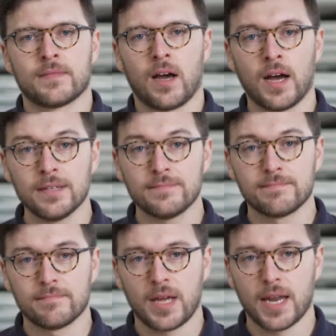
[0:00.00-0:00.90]
Hi,
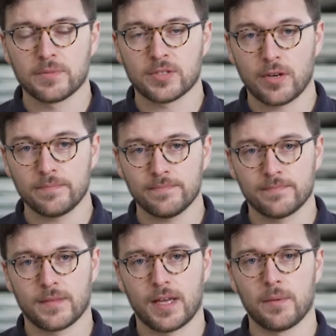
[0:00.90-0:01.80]
my name's Tom
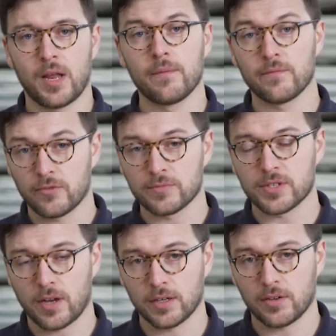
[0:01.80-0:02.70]
and I'm from
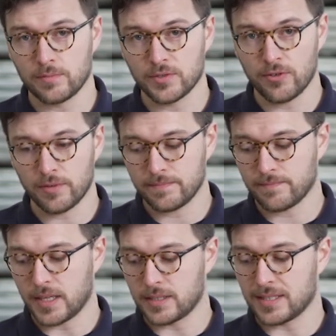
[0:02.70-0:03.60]
SignComp Europe,
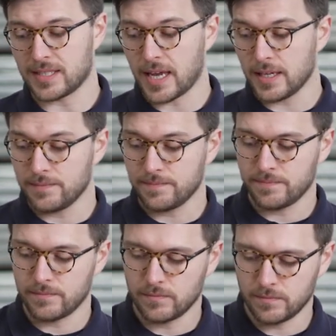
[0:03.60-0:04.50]
and today
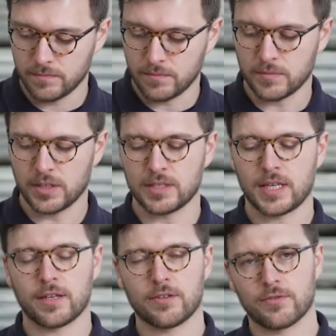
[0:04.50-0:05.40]
I'm going to
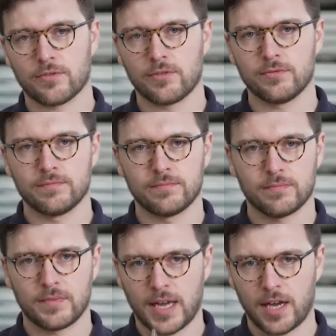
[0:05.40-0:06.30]
take you through
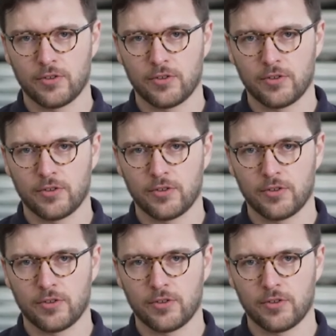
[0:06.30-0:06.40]
our